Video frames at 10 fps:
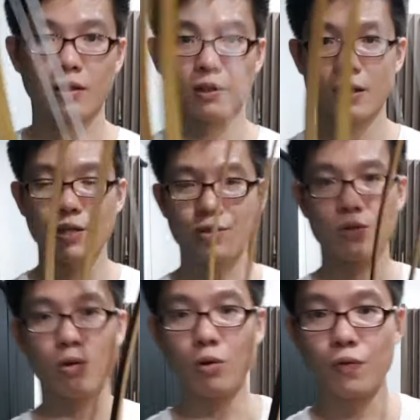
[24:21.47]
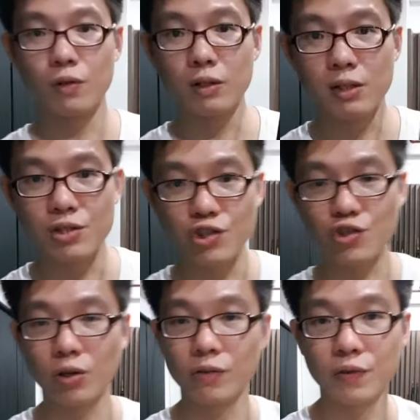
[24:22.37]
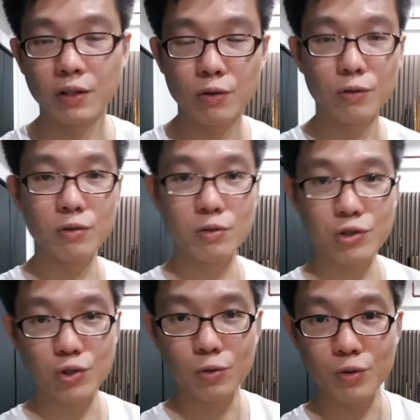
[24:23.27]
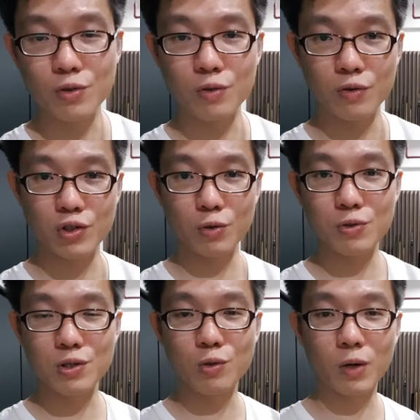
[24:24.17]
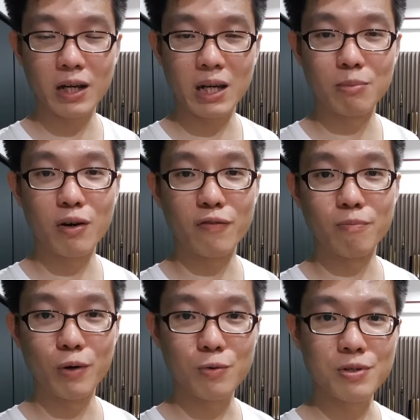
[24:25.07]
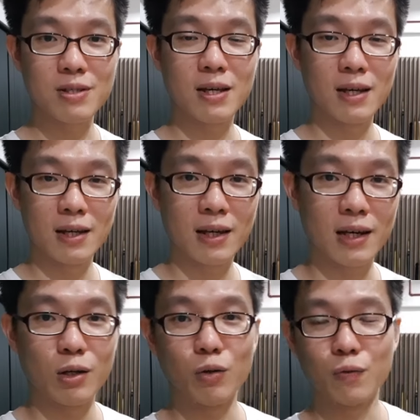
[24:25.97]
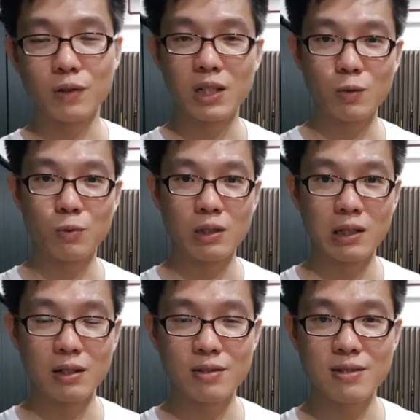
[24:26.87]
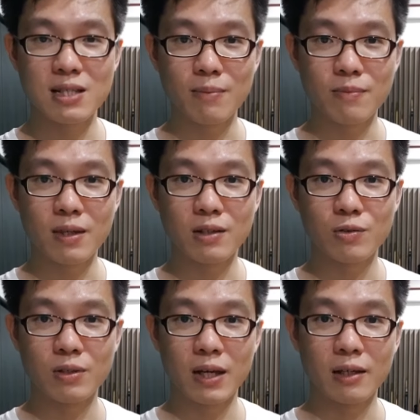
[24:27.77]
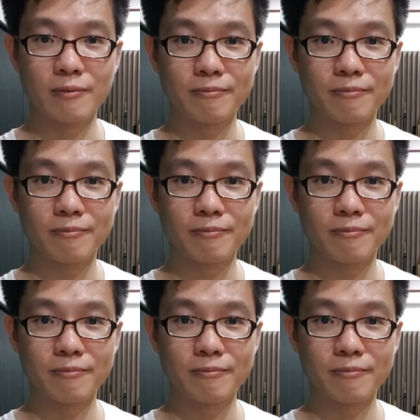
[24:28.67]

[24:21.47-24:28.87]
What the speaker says: Okay, so hopefully this short video shows you quite a number of bowls, and hopefully we learn something today.